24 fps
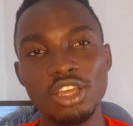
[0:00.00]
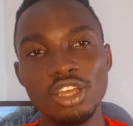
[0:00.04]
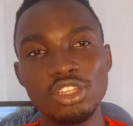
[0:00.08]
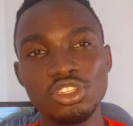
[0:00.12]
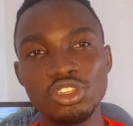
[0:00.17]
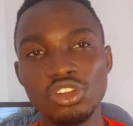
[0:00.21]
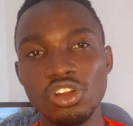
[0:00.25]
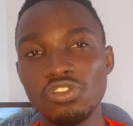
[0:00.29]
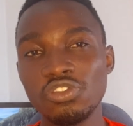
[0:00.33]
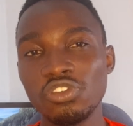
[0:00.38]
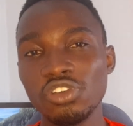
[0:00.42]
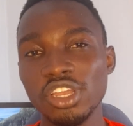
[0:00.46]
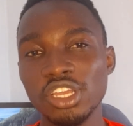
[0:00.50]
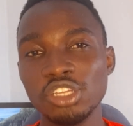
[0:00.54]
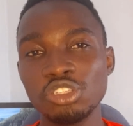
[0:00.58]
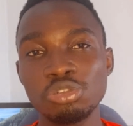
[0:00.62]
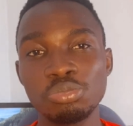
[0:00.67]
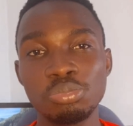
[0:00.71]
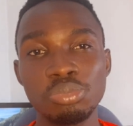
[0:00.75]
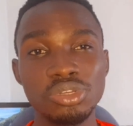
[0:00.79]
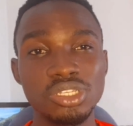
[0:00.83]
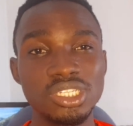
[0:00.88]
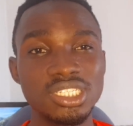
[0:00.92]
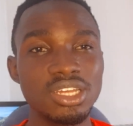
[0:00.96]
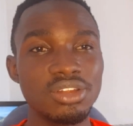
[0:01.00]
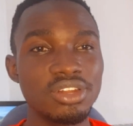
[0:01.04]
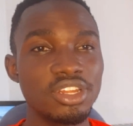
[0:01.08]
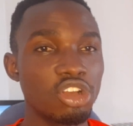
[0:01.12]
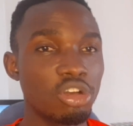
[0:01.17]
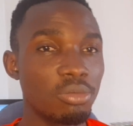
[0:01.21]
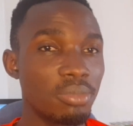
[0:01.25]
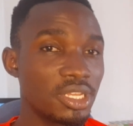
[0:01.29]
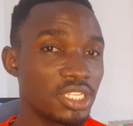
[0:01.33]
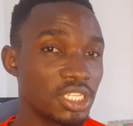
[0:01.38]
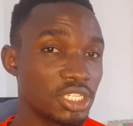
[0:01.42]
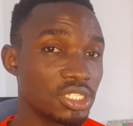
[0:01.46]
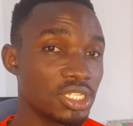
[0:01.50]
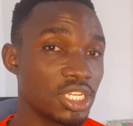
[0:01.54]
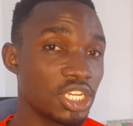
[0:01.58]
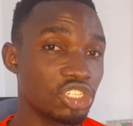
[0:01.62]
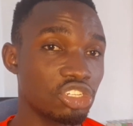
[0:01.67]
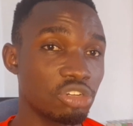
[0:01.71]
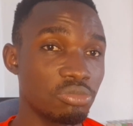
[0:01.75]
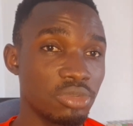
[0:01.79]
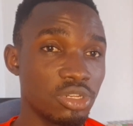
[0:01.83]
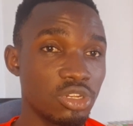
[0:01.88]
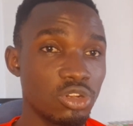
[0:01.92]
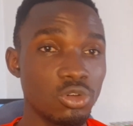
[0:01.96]
do not forget to put it down in the comment
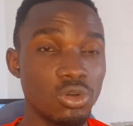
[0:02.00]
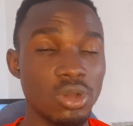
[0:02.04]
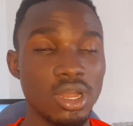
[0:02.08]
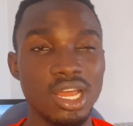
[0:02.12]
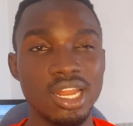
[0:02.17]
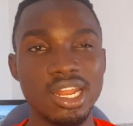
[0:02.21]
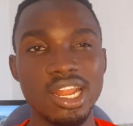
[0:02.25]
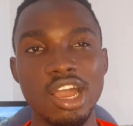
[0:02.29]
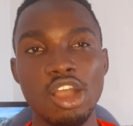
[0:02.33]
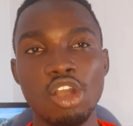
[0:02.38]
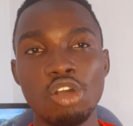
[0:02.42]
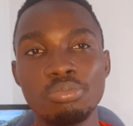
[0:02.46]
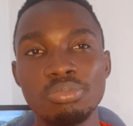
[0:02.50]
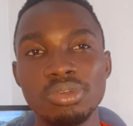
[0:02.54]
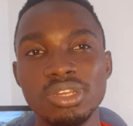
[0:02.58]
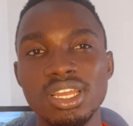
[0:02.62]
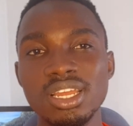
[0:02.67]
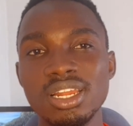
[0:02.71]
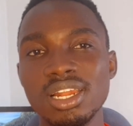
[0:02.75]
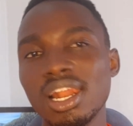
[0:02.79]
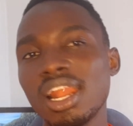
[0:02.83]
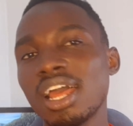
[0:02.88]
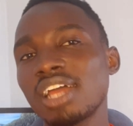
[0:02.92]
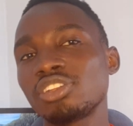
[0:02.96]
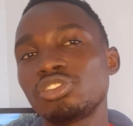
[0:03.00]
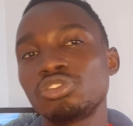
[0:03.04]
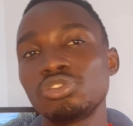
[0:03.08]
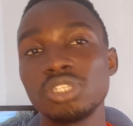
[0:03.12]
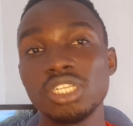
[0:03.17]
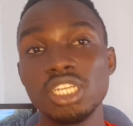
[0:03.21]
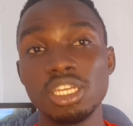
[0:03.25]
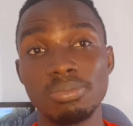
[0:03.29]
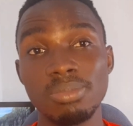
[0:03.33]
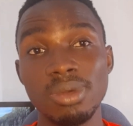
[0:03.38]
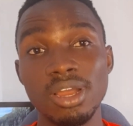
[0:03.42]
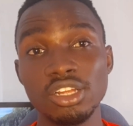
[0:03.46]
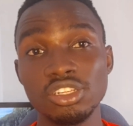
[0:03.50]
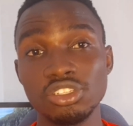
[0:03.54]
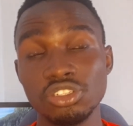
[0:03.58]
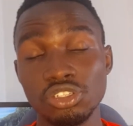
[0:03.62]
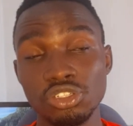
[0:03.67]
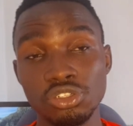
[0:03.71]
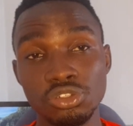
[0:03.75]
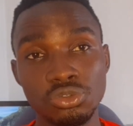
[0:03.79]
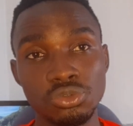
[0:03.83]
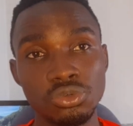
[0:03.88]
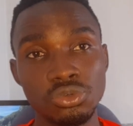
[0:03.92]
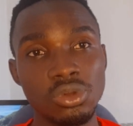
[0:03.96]
section below, and I'll be glad to get back to
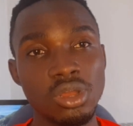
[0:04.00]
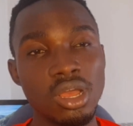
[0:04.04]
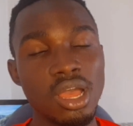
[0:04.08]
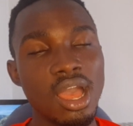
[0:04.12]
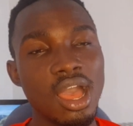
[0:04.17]
you.